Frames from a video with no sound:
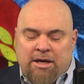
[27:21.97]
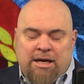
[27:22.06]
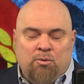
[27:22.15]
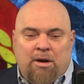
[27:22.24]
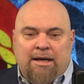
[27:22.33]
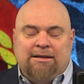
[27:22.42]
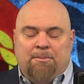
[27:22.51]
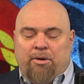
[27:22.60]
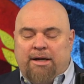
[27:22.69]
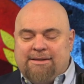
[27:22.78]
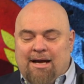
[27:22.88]
he rightly
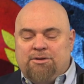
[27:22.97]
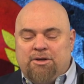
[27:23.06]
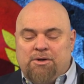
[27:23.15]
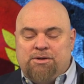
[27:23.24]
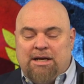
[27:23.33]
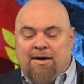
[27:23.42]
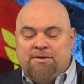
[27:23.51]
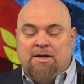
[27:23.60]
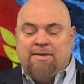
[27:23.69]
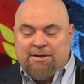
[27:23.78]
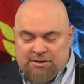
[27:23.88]
points out,
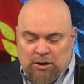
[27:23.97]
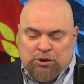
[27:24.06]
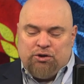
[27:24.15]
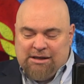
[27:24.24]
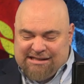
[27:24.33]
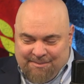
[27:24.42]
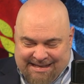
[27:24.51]
Dostoevsky, that socialism